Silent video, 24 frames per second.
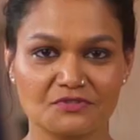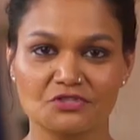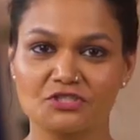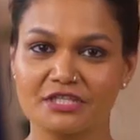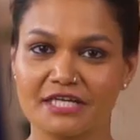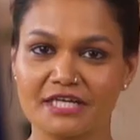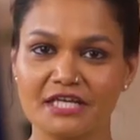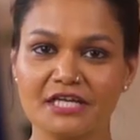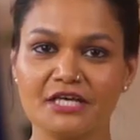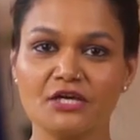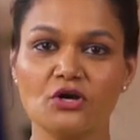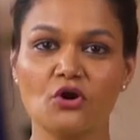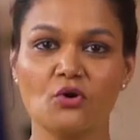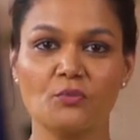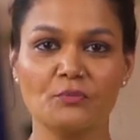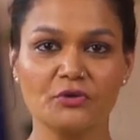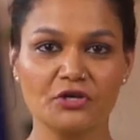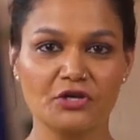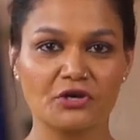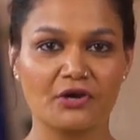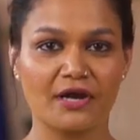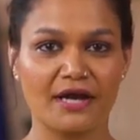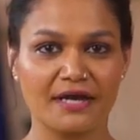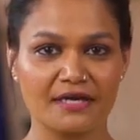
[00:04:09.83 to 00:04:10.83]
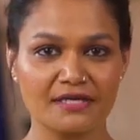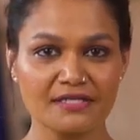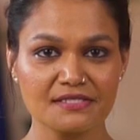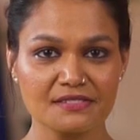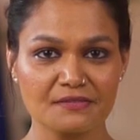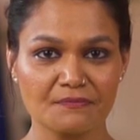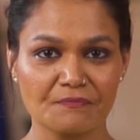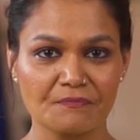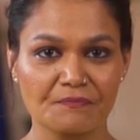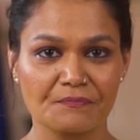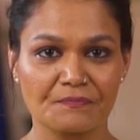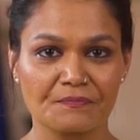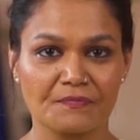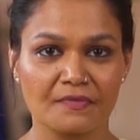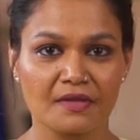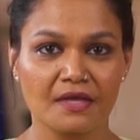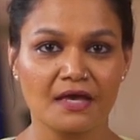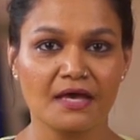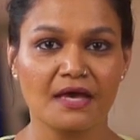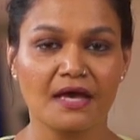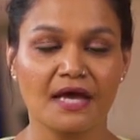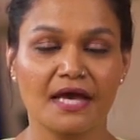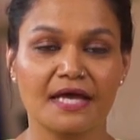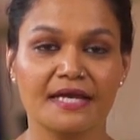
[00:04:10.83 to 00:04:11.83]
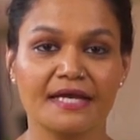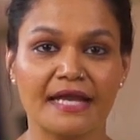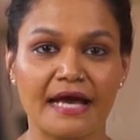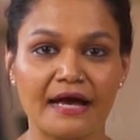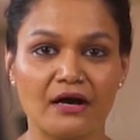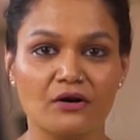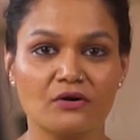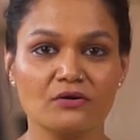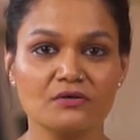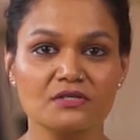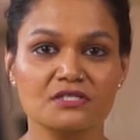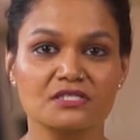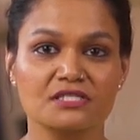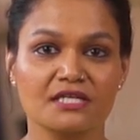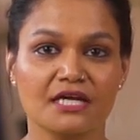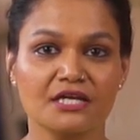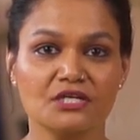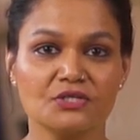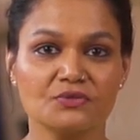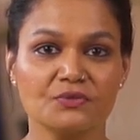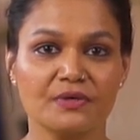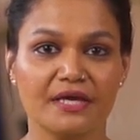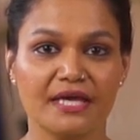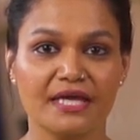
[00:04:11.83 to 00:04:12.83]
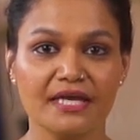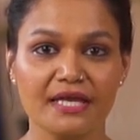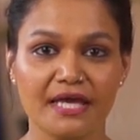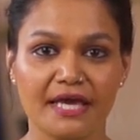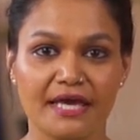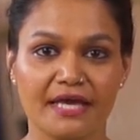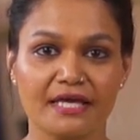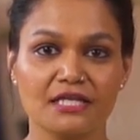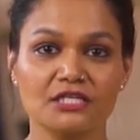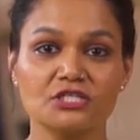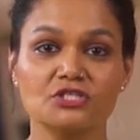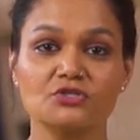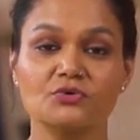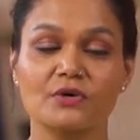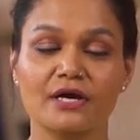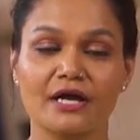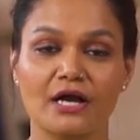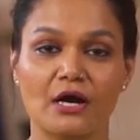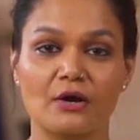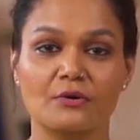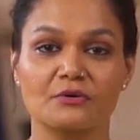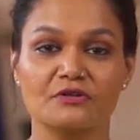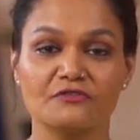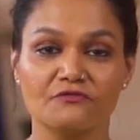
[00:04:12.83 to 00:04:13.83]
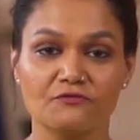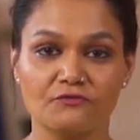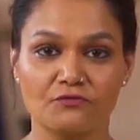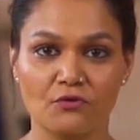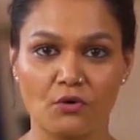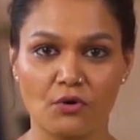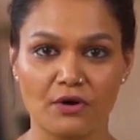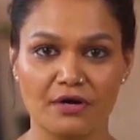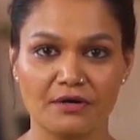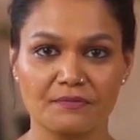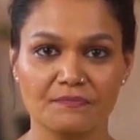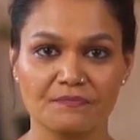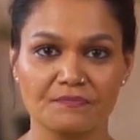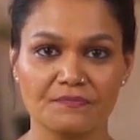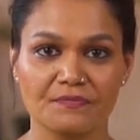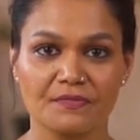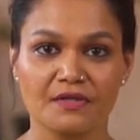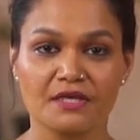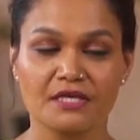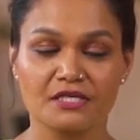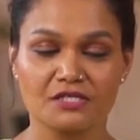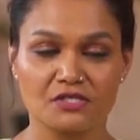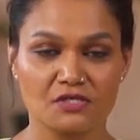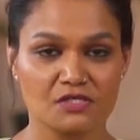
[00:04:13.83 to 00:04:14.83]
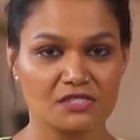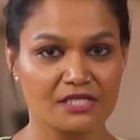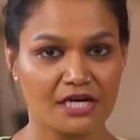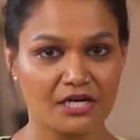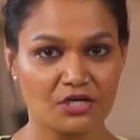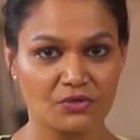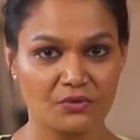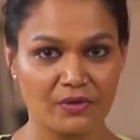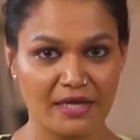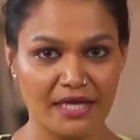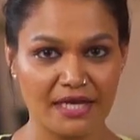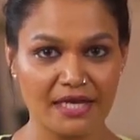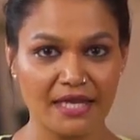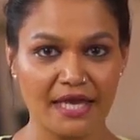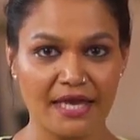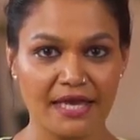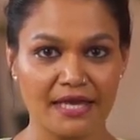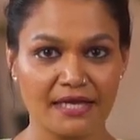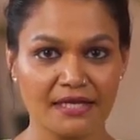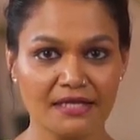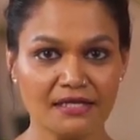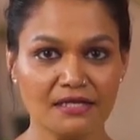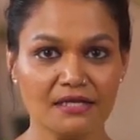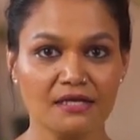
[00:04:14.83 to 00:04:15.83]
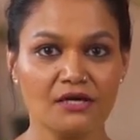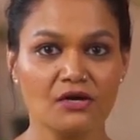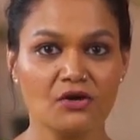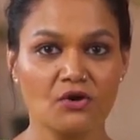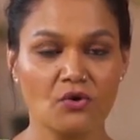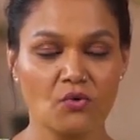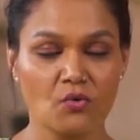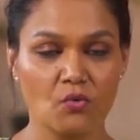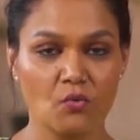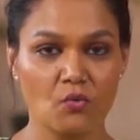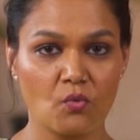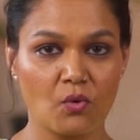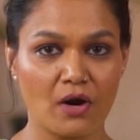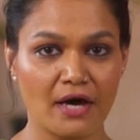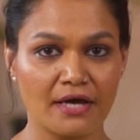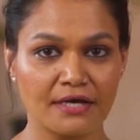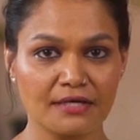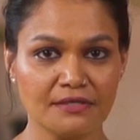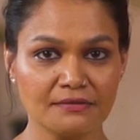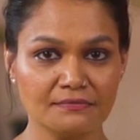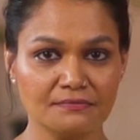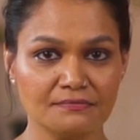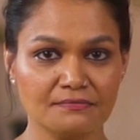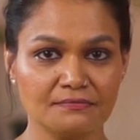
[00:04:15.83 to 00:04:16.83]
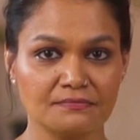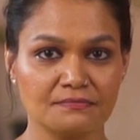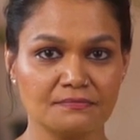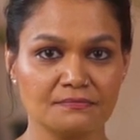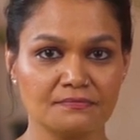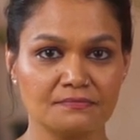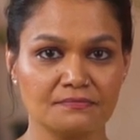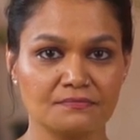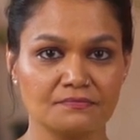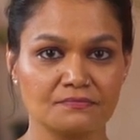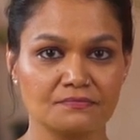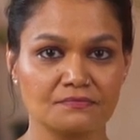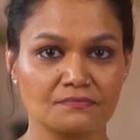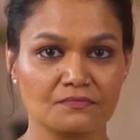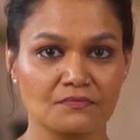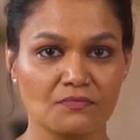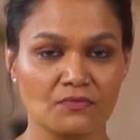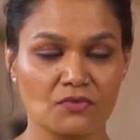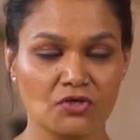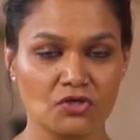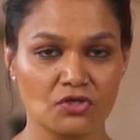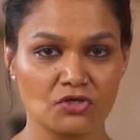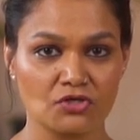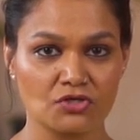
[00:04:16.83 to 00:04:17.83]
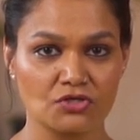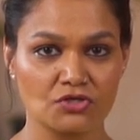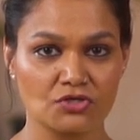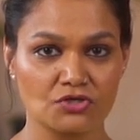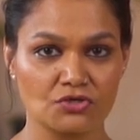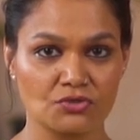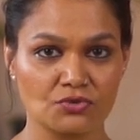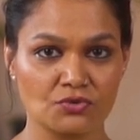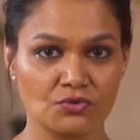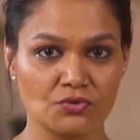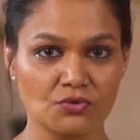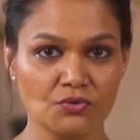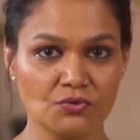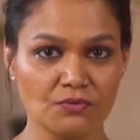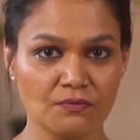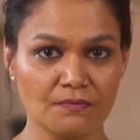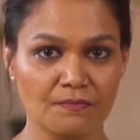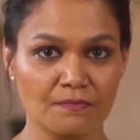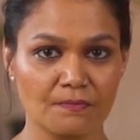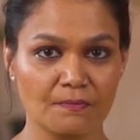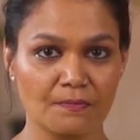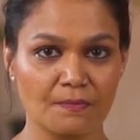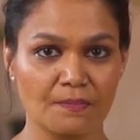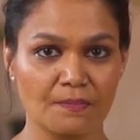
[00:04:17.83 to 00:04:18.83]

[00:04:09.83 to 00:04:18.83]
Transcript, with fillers: Gently open your eyes and now start to inhale to a count of 4. So start to inhale one, two,